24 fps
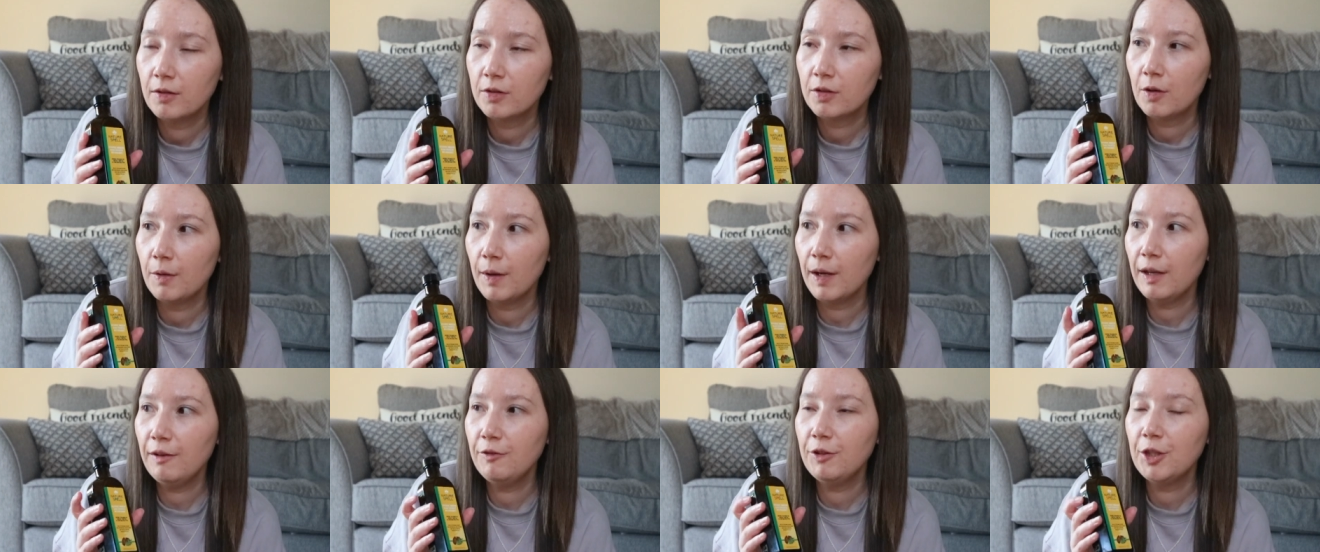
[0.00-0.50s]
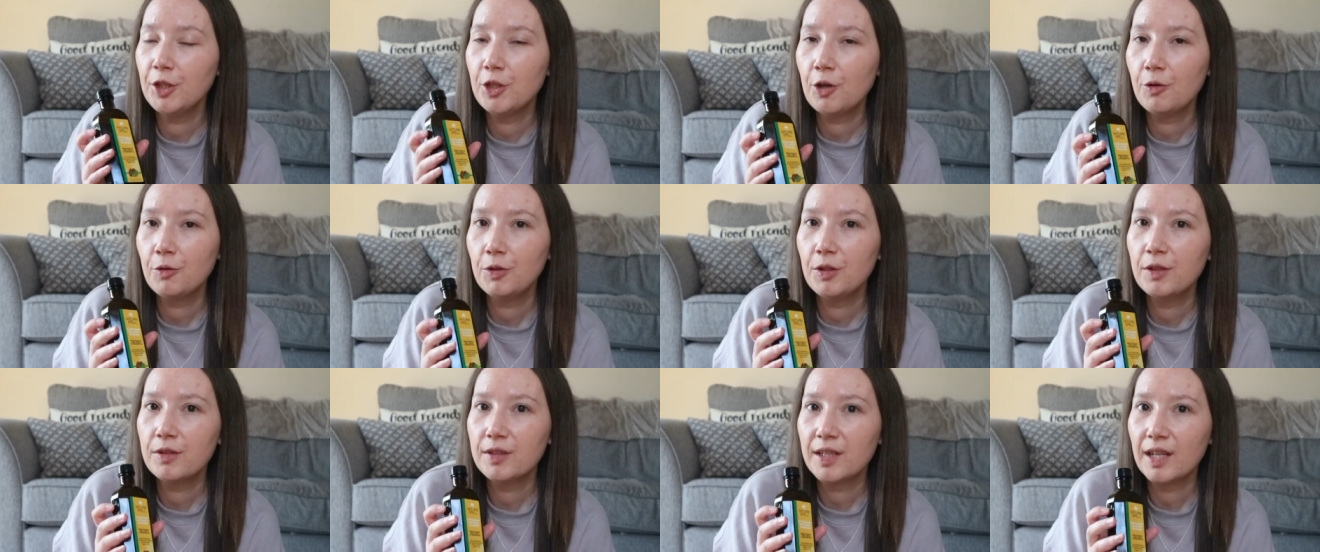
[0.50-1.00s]
So if you
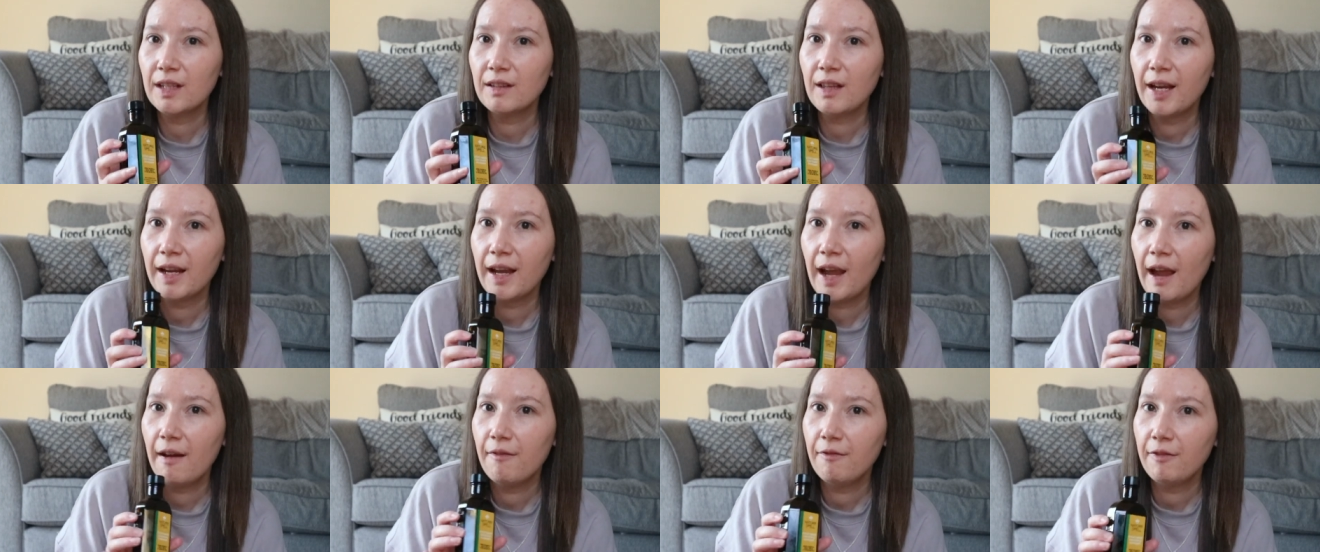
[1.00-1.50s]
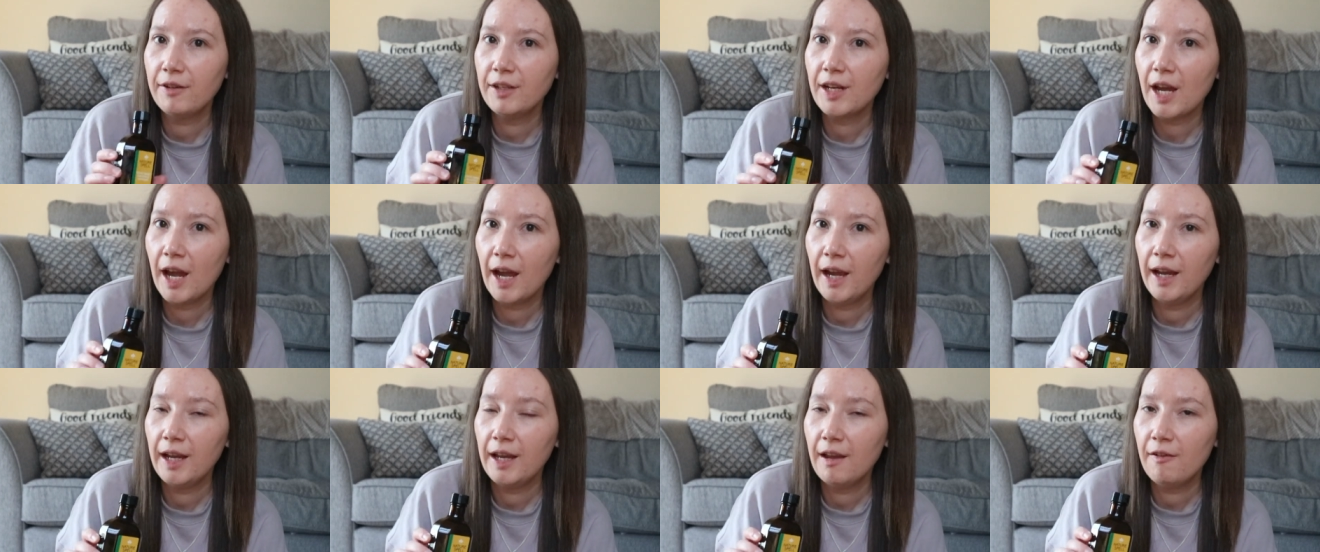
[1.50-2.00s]
don't use it like every
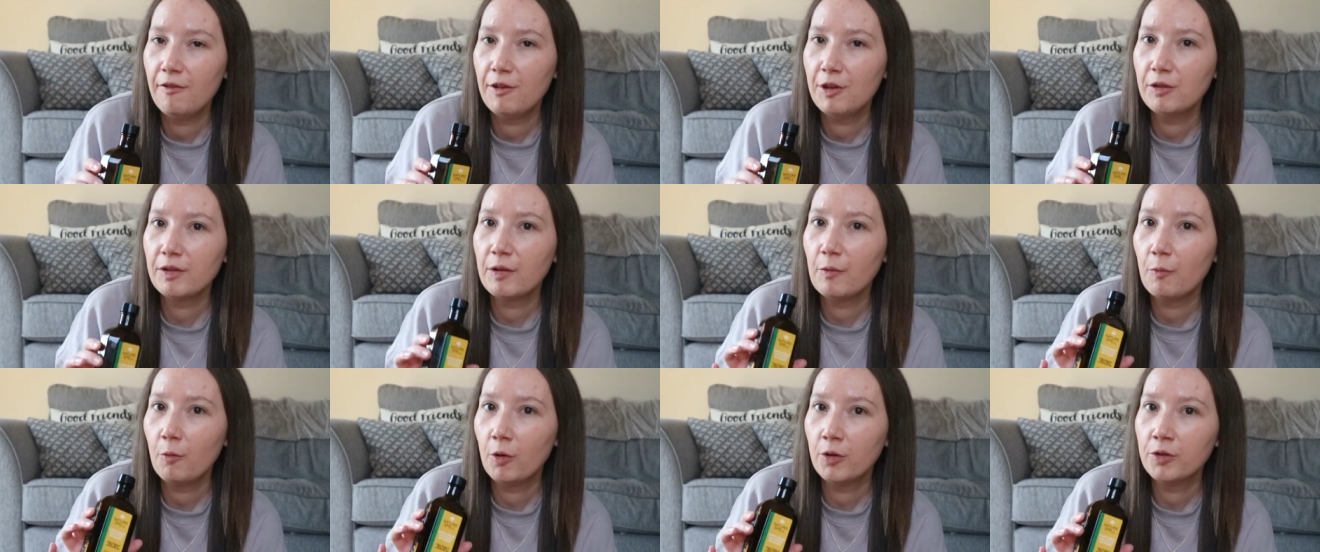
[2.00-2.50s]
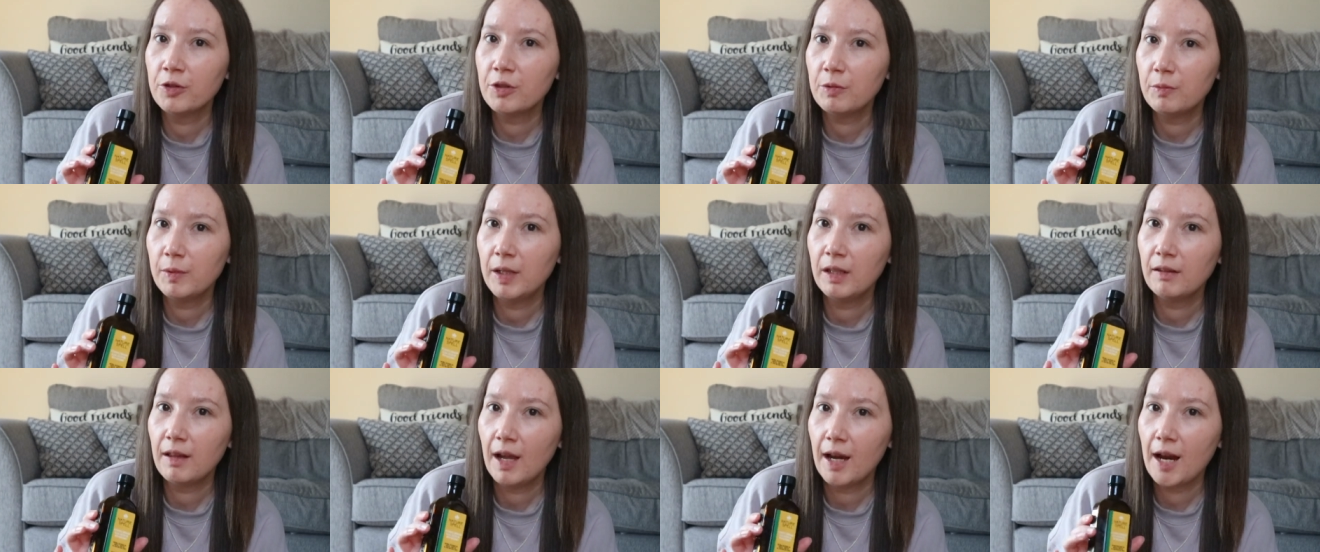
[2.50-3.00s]
day, if you use it once a
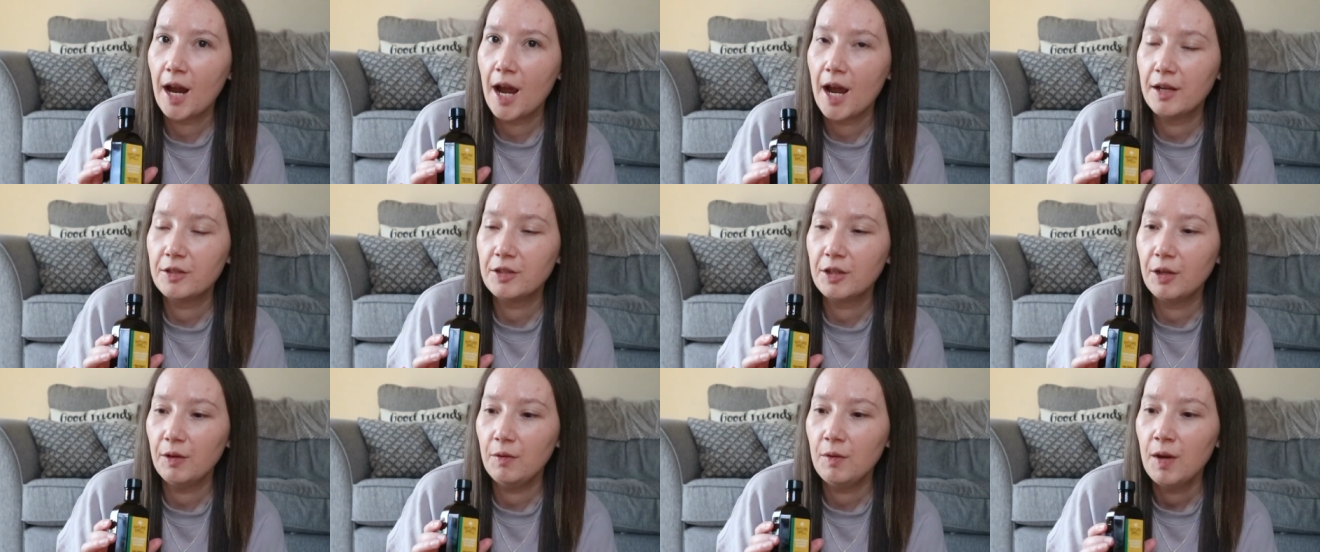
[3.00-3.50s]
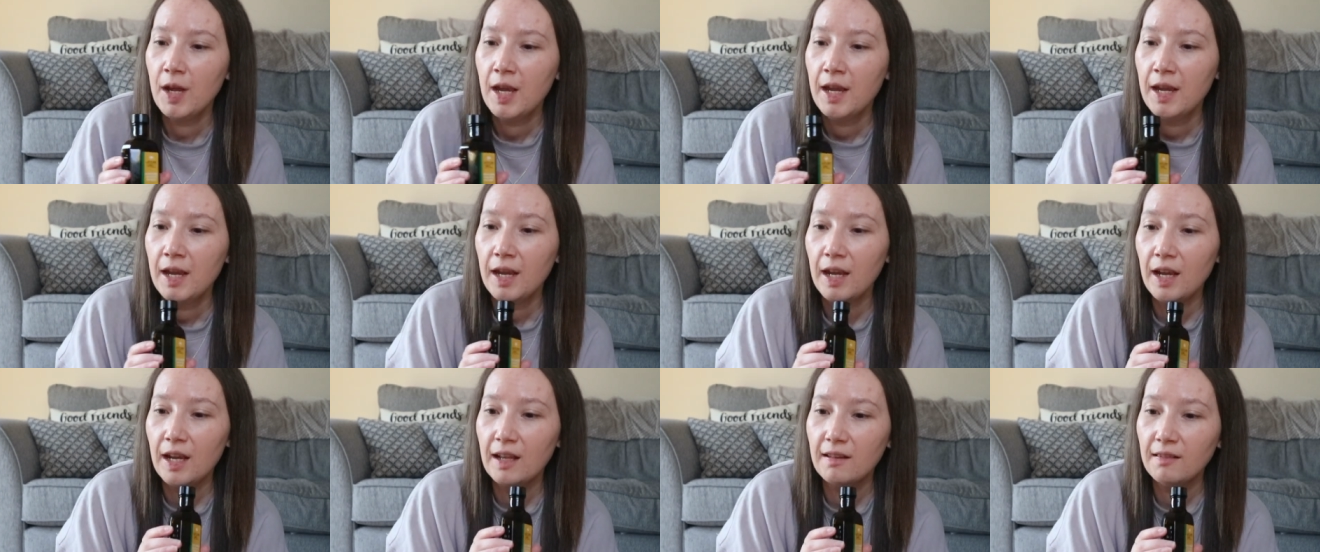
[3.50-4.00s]
week like I do,
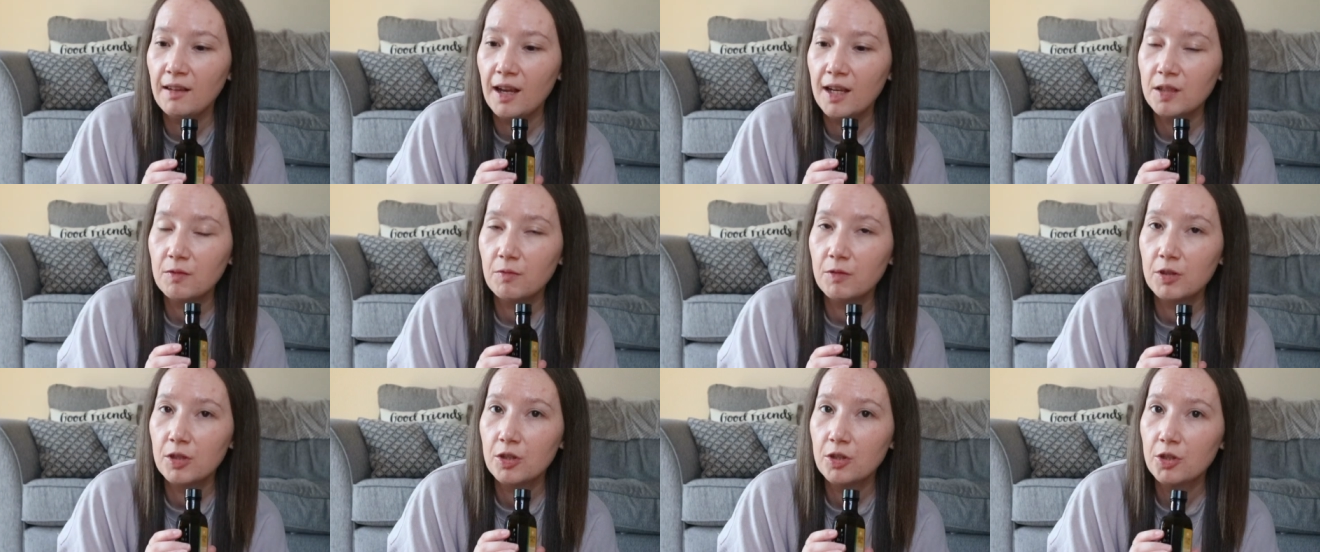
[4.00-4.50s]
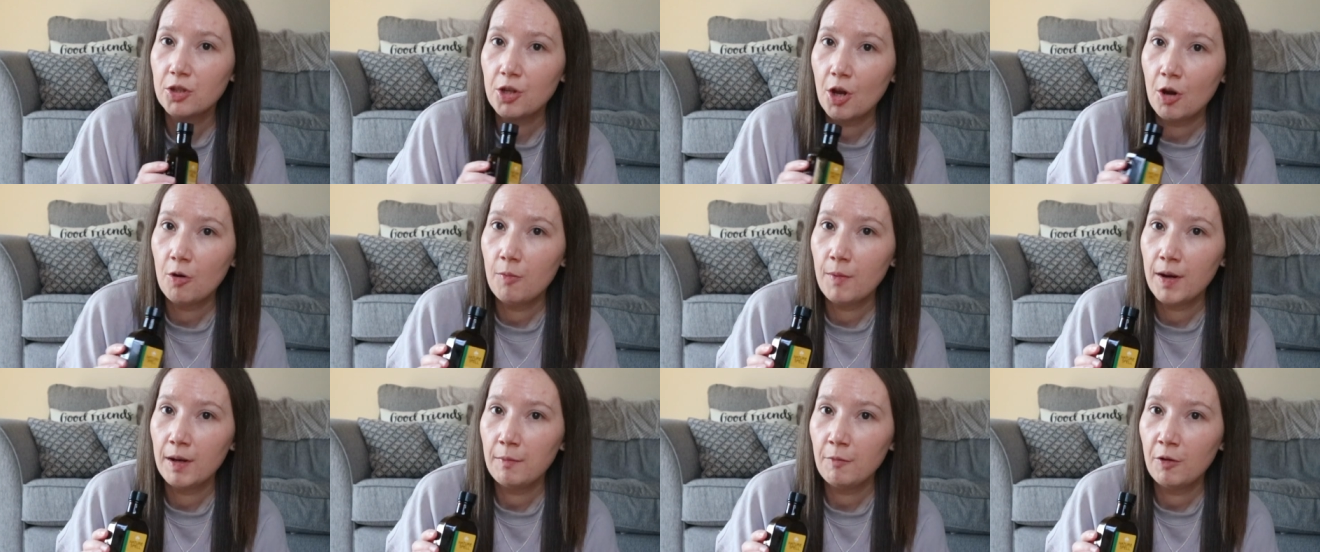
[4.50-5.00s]
it lasts for
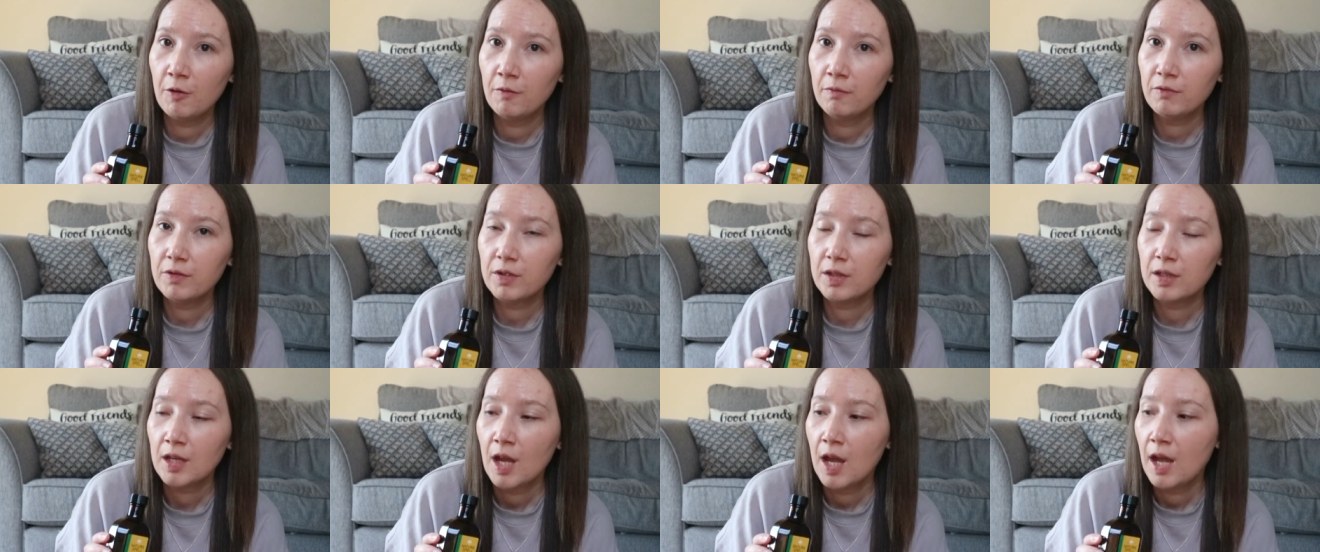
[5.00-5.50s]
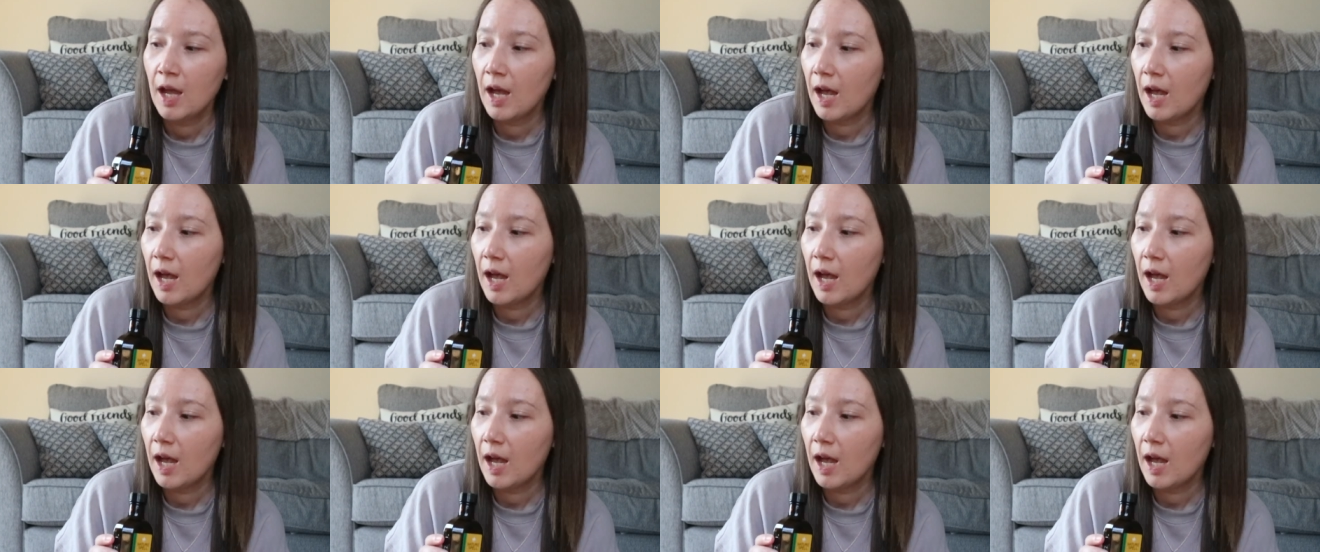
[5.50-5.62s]
so many months.